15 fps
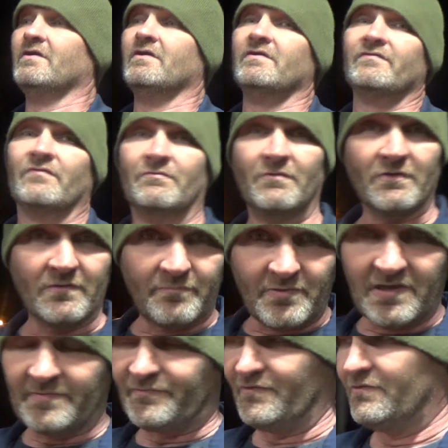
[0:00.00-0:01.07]
So we're gonna
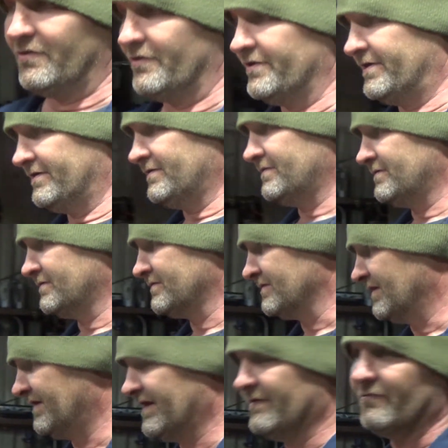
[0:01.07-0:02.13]
pop the hood
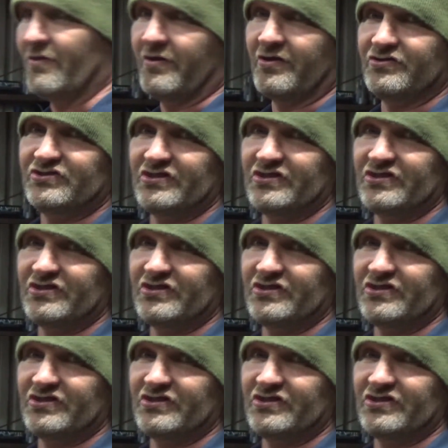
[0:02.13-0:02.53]
and then we're gonna